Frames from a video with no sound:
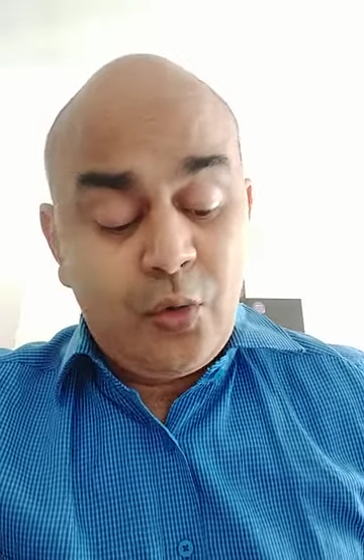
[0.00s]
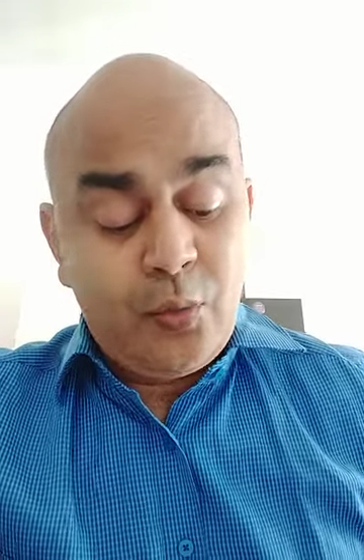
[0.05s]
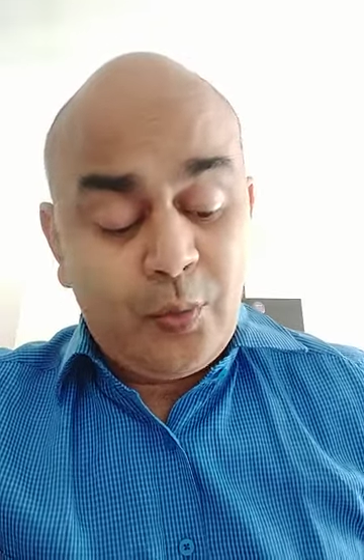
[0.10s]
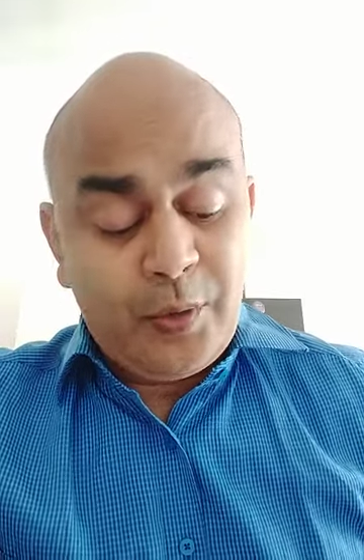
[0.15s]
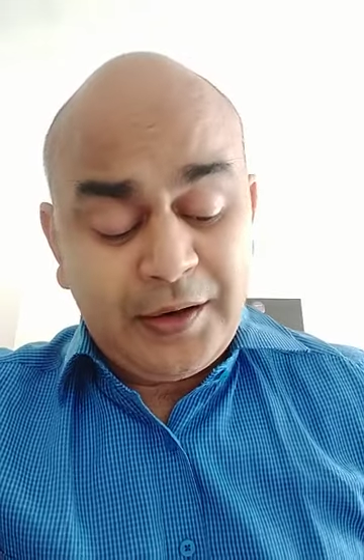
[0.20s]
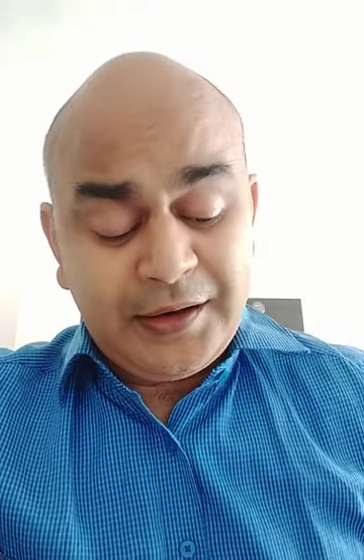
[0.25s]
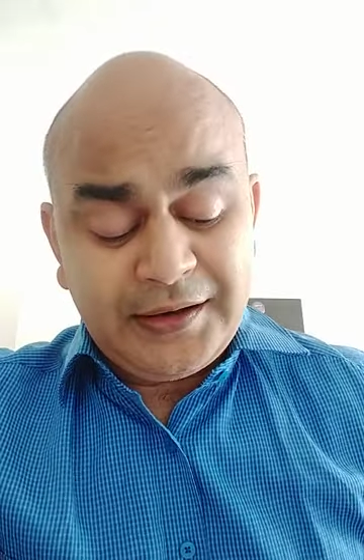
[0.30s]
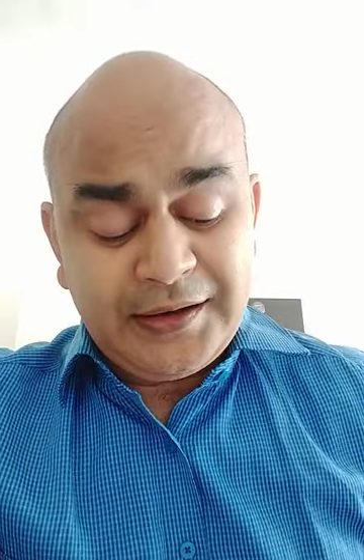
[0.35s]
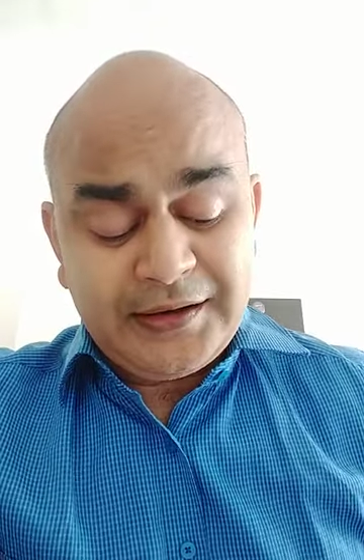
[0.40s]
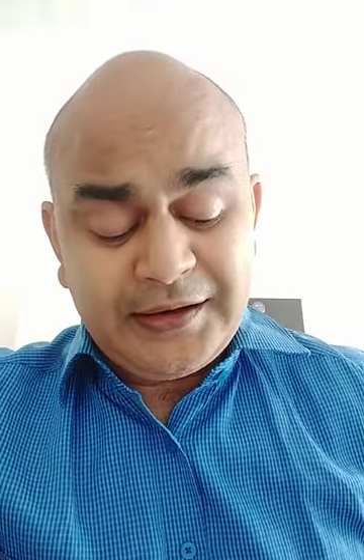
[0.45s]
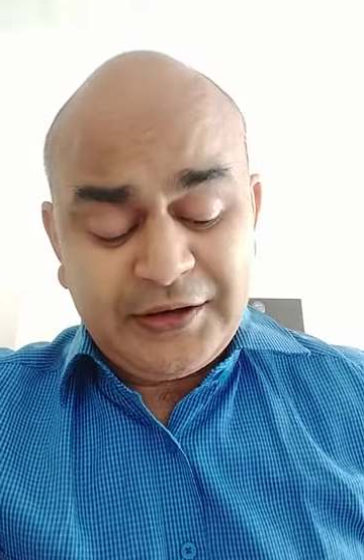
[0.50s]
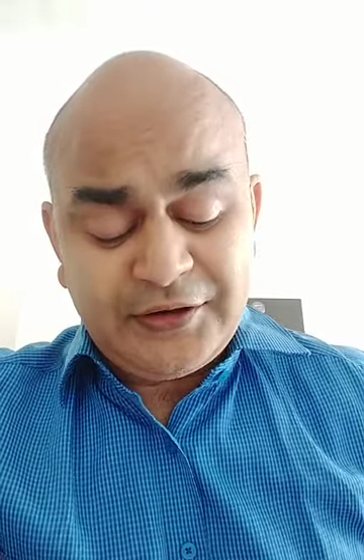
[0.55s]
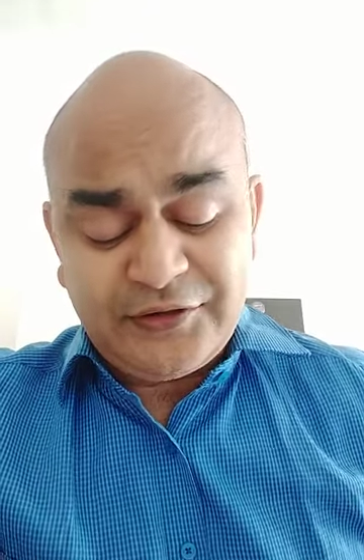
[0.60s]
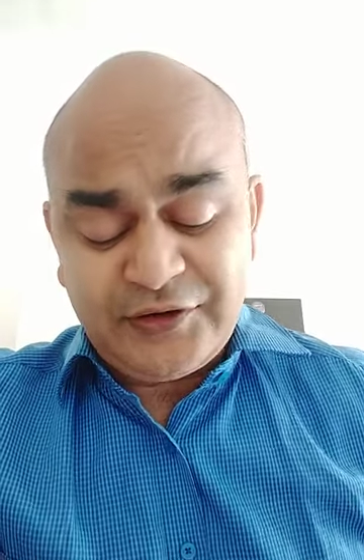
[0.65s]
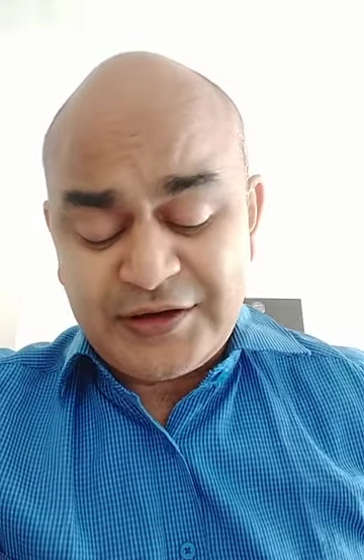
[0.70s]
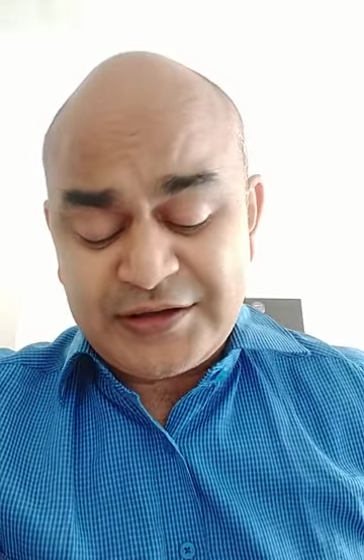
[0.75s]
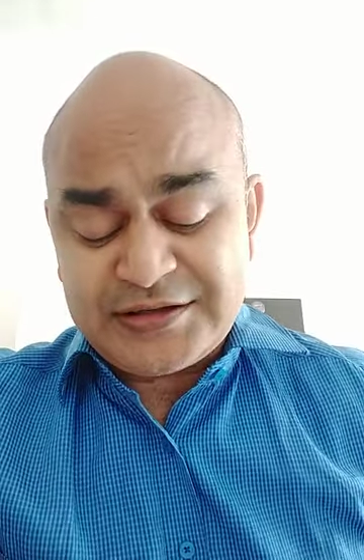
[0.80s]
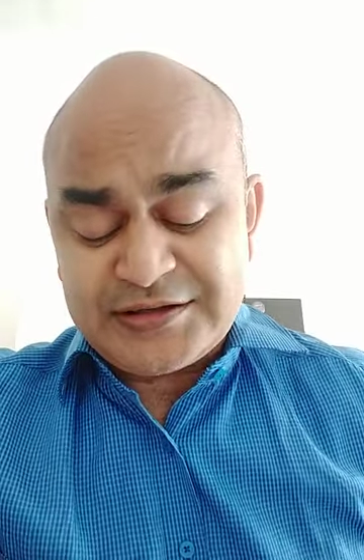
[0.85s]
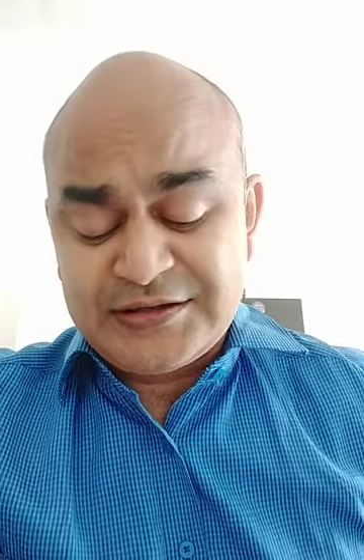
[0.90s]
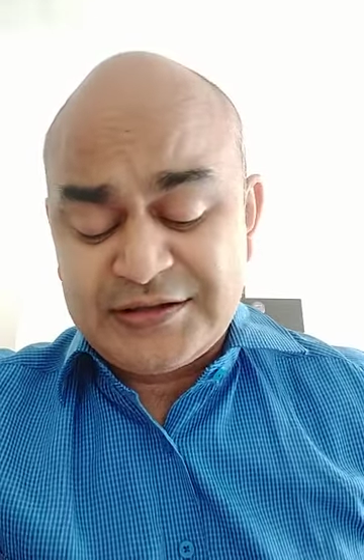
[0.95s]
One can
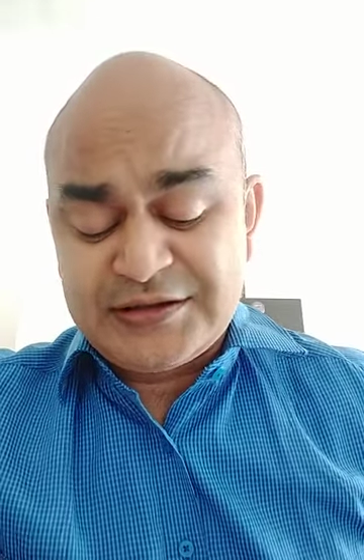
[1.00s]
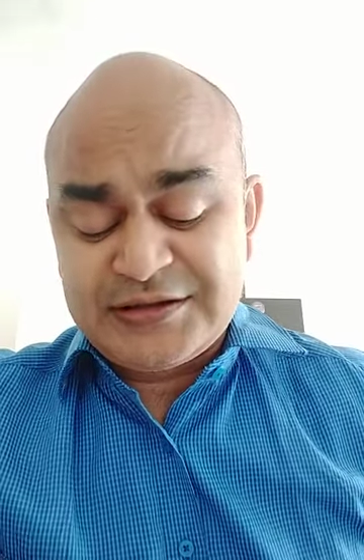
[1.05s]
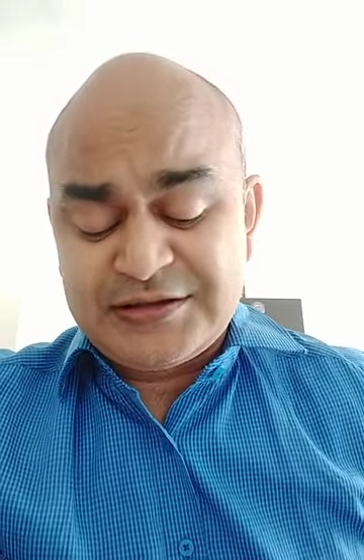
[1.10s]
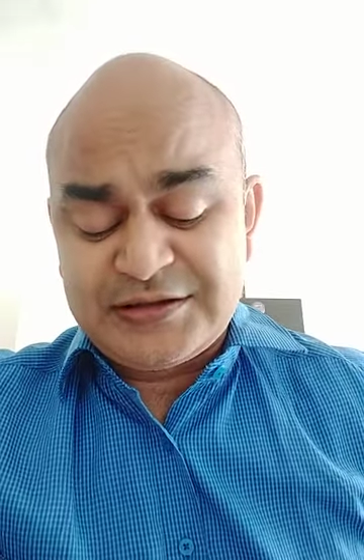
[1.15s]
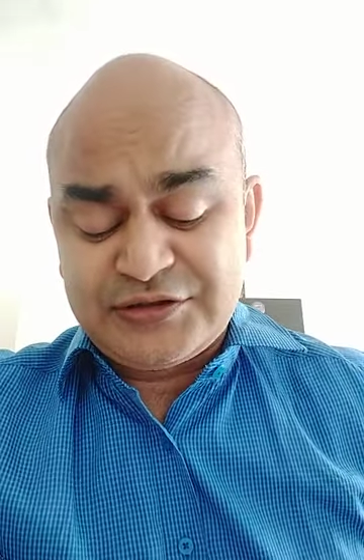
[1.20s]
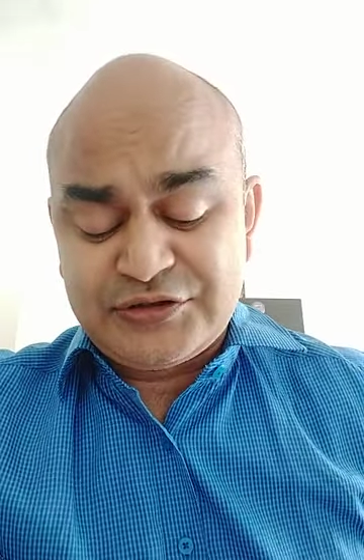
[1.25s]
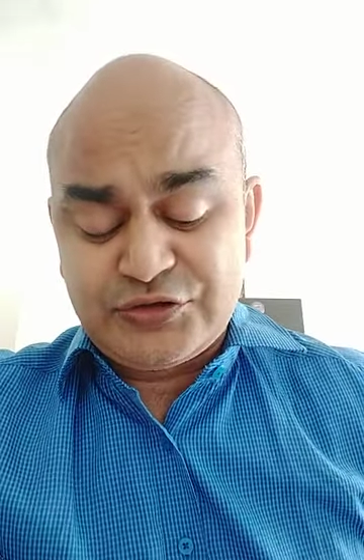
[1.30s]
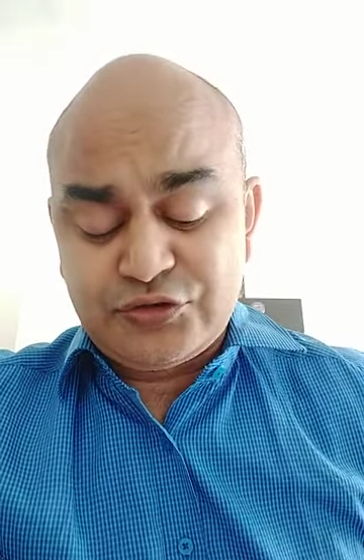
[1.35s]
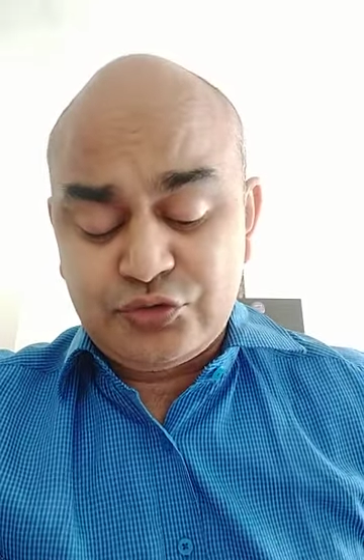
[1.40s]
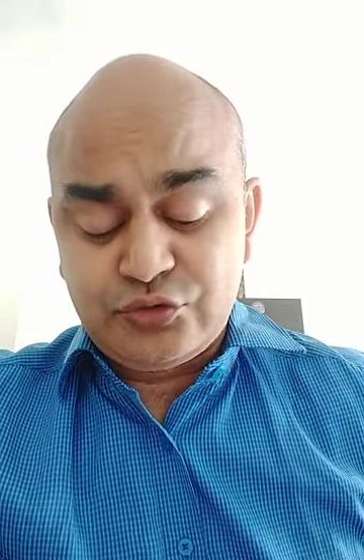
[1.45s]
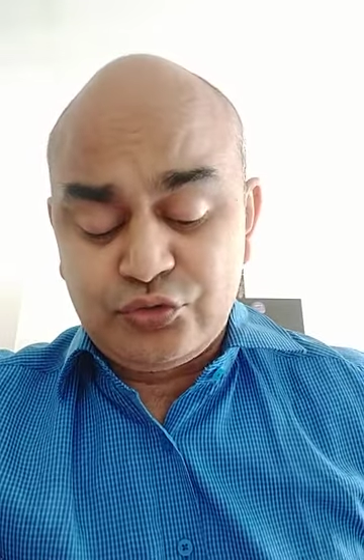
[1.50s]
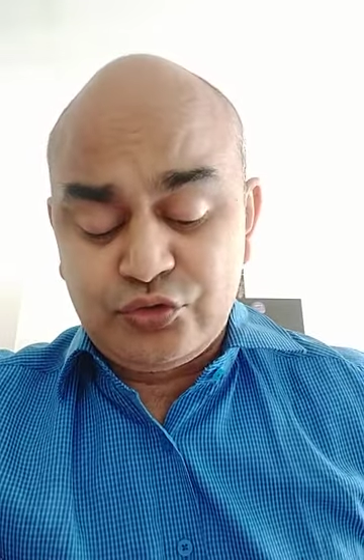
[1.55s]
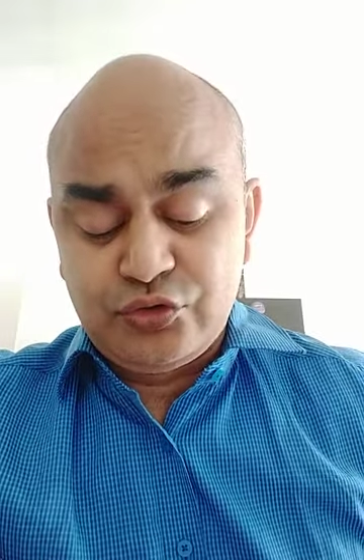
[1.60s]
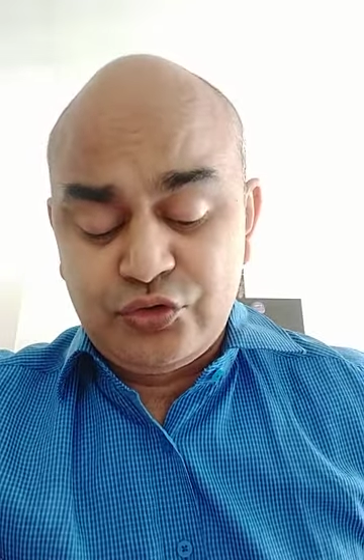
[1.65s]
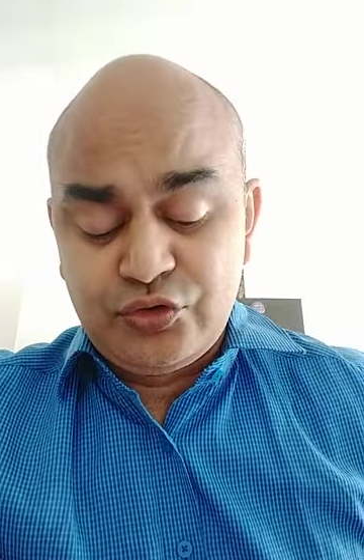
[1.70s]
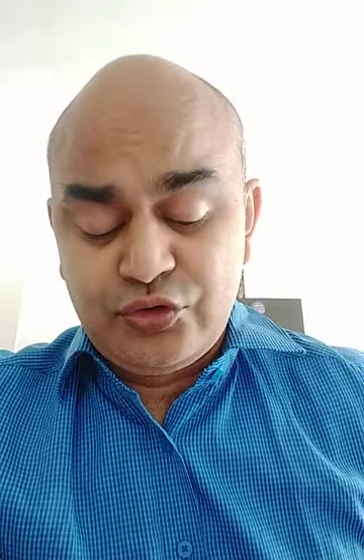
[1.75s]
address this issue